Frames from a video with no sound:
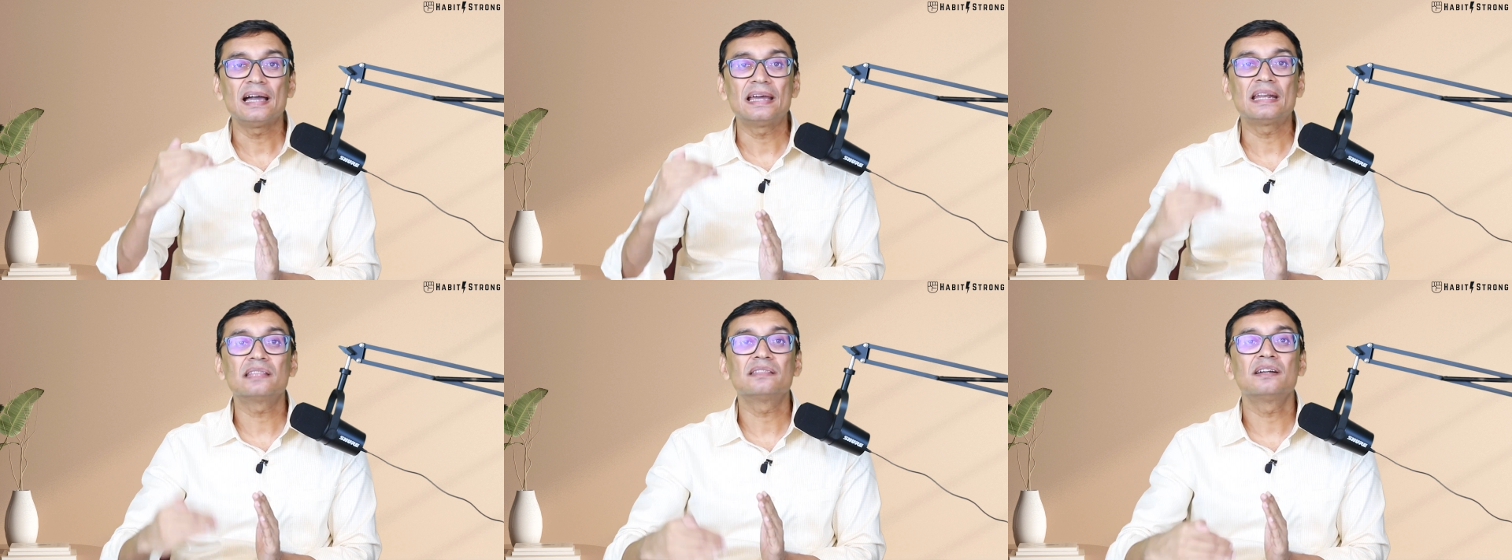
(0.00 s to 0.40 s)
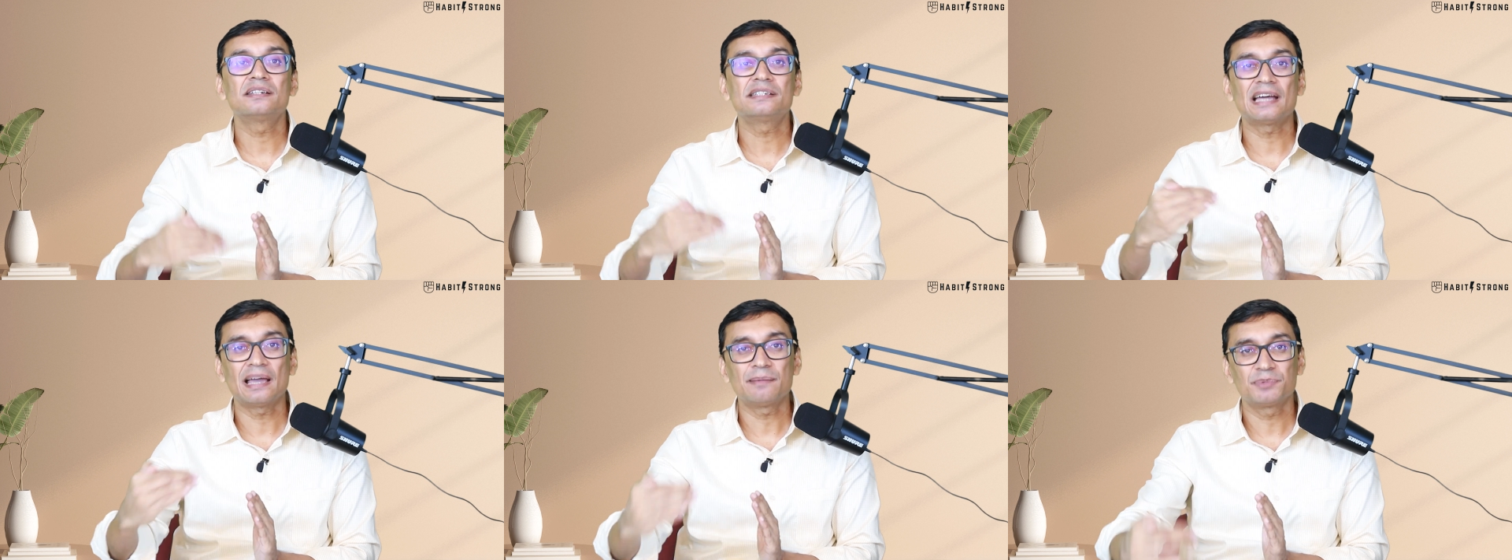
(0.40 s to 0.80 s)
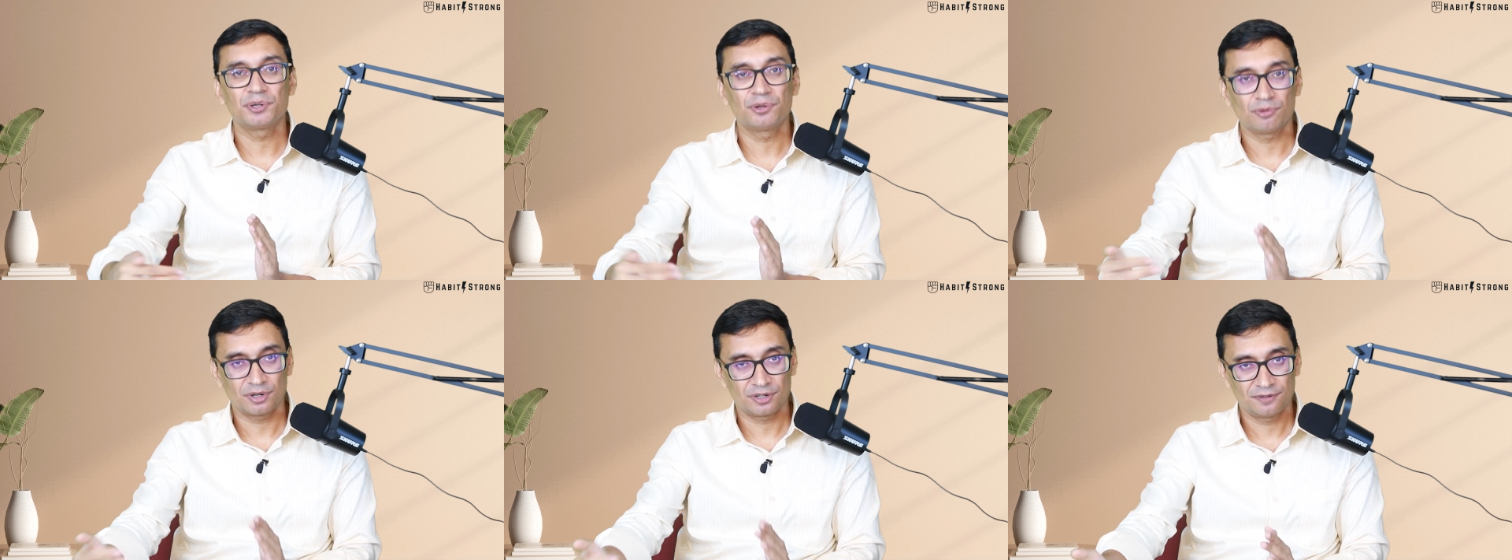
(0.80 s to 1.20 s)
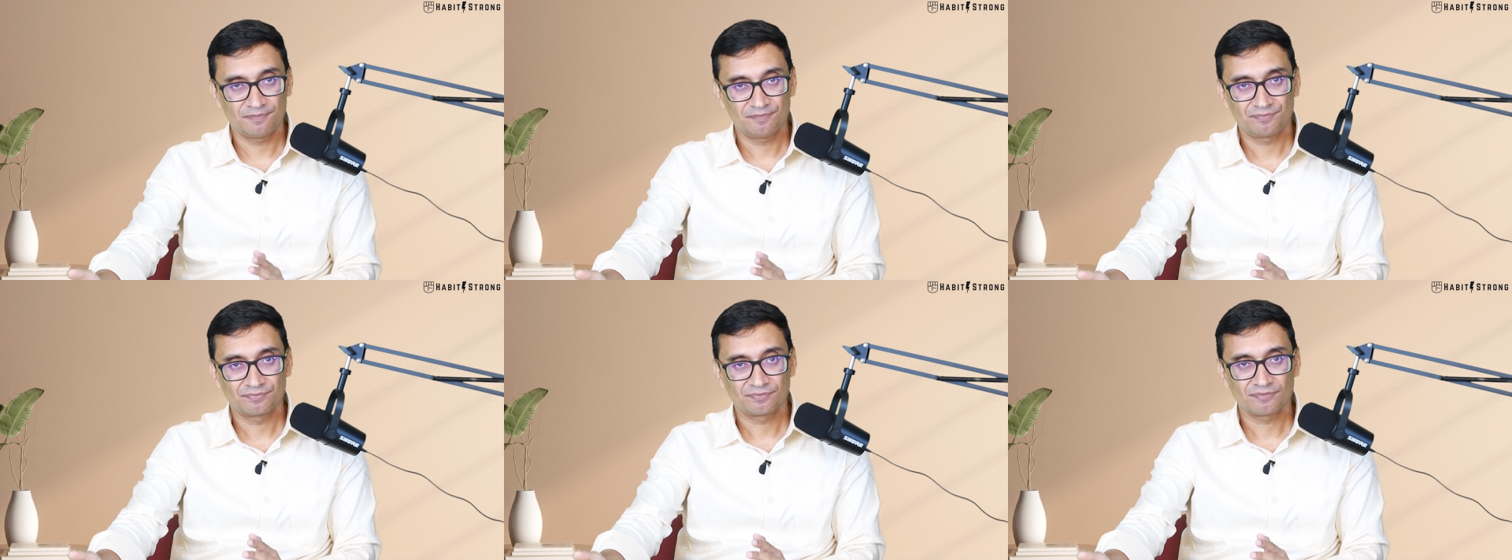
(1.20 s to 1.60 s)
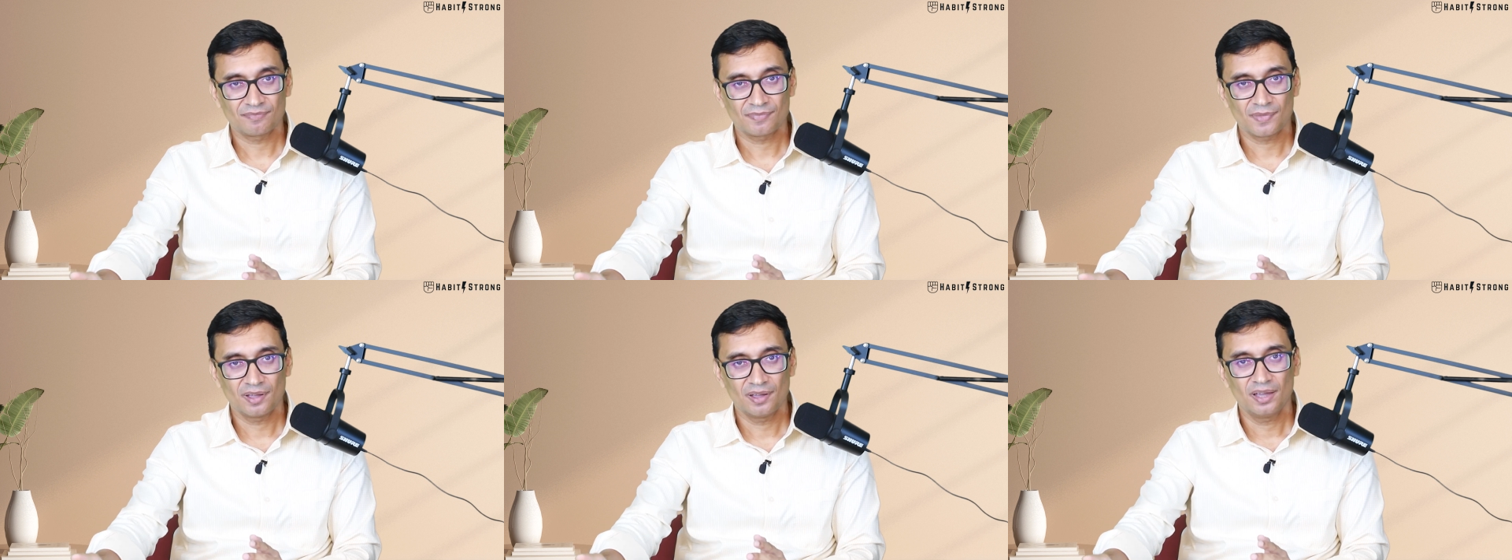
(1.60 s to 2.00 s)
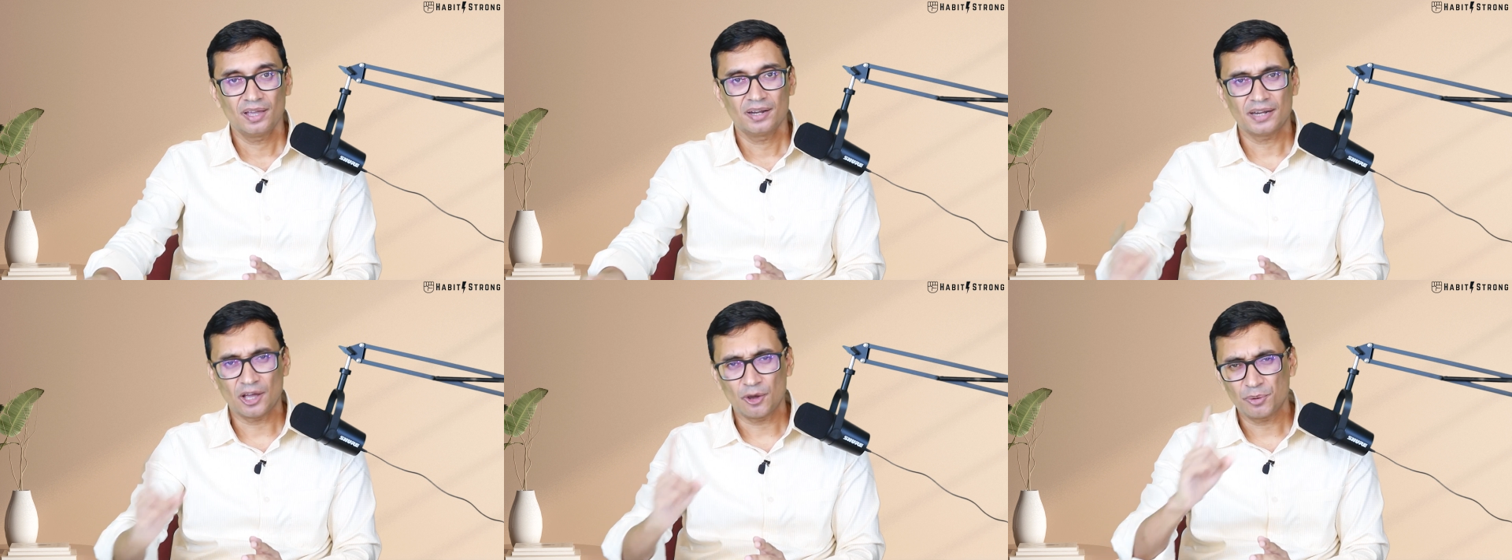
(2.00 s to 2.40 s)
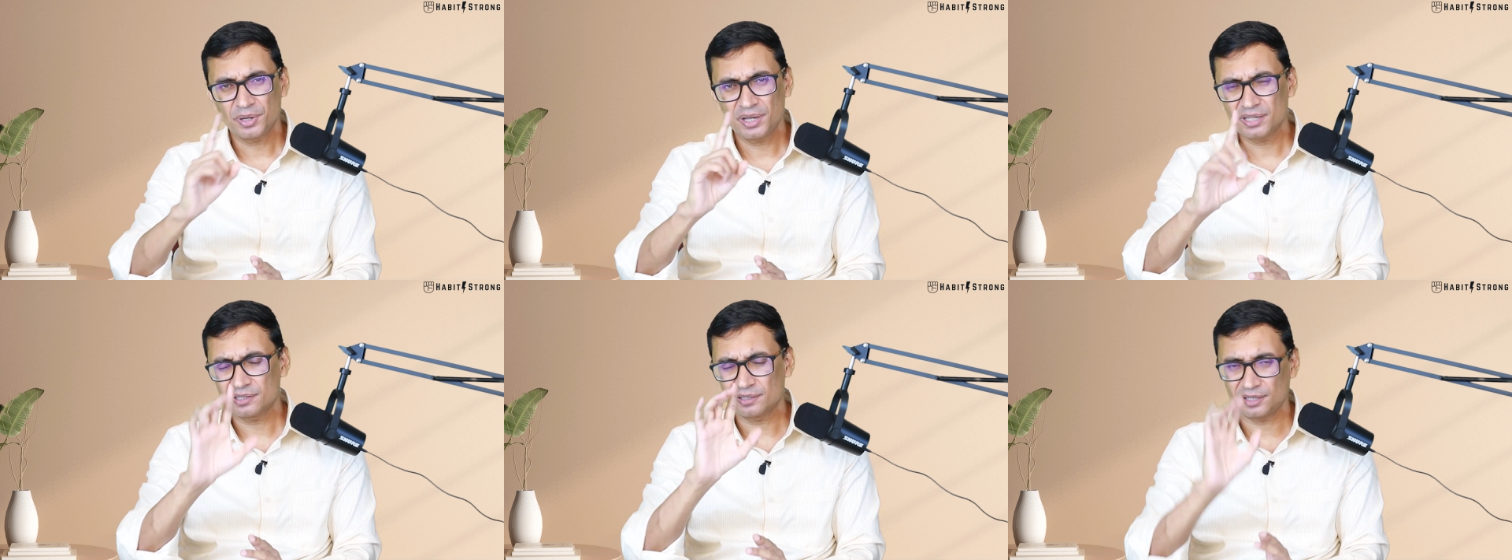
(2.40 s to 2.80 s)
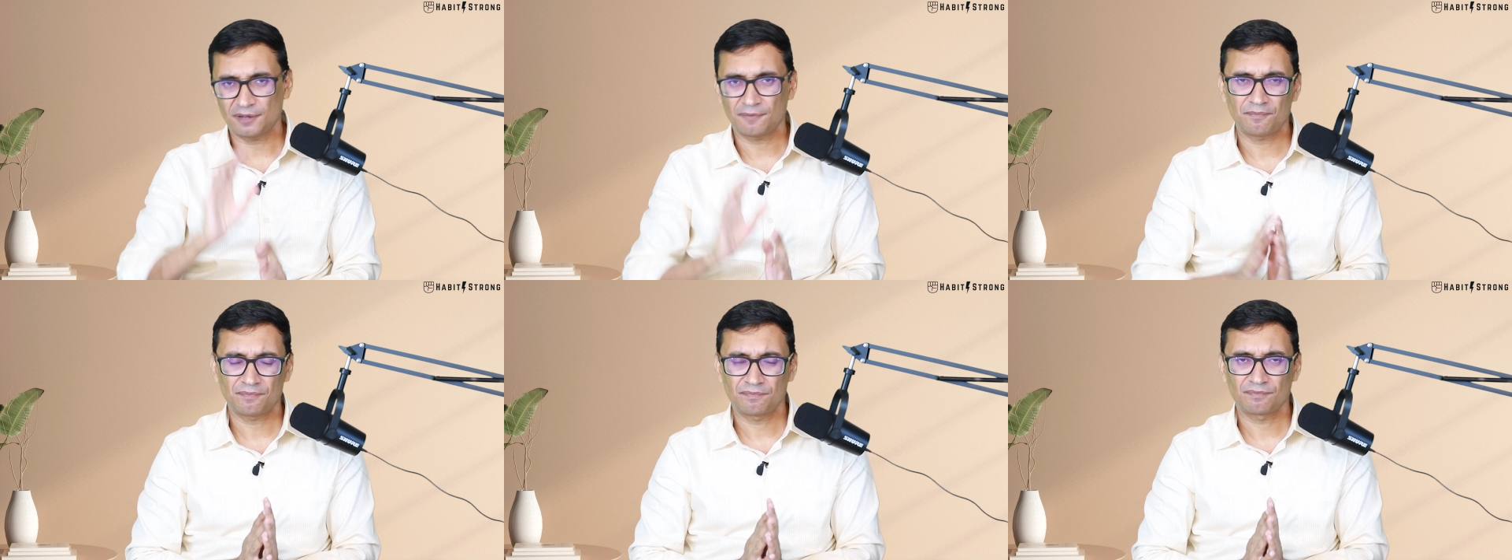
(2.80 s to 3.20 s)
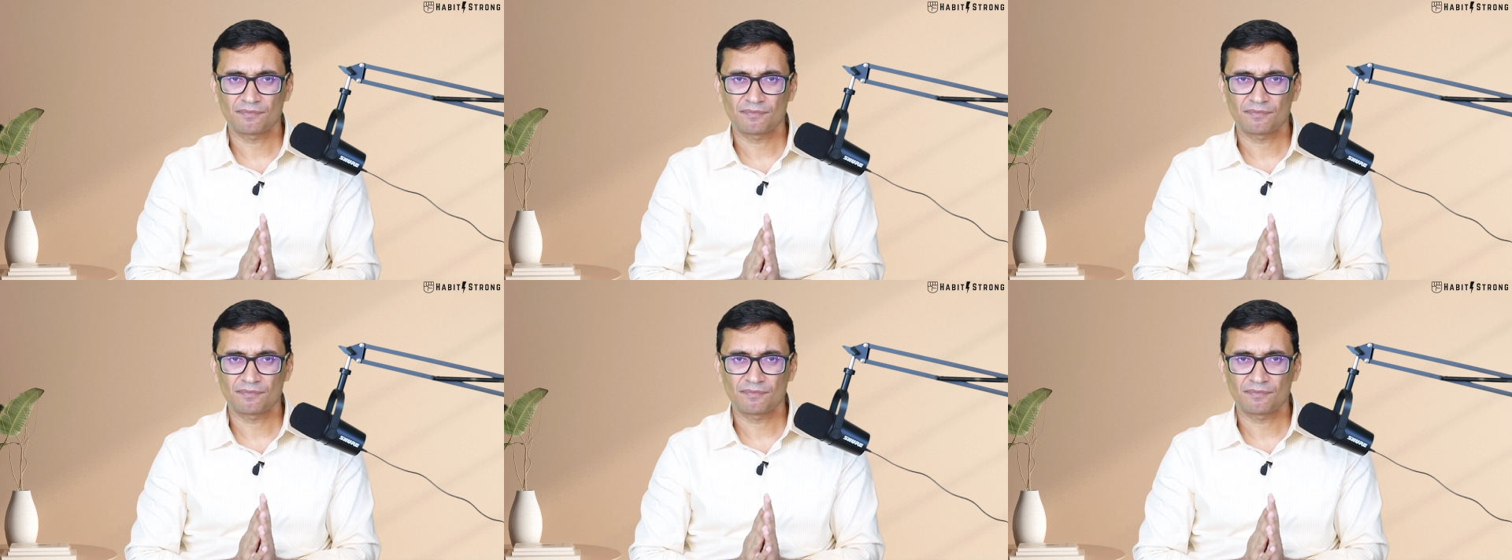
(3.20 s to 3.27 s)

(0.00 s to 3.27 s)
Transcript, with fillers: another time to do it. Now, here's the thing.